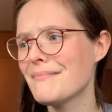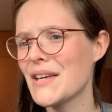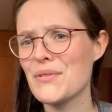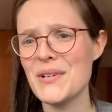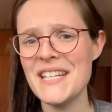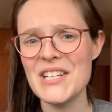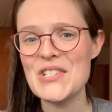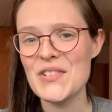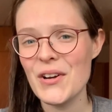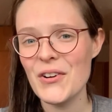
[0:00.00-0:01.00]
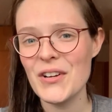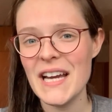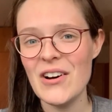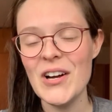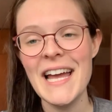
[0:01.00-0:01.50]
3 years ago
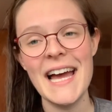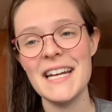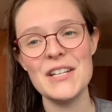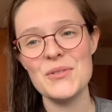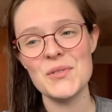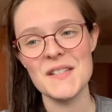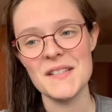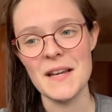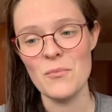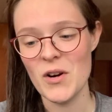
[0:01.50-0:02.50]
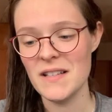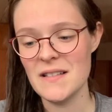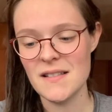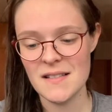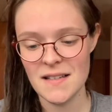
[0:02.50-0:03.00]
now, and I use the same
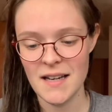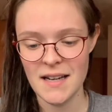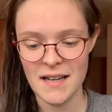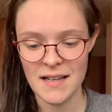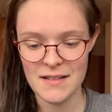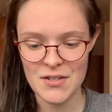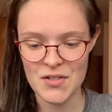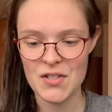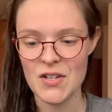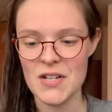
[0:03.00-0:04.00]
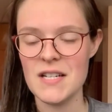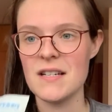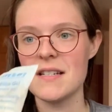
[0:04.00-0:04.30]
ones. They're starting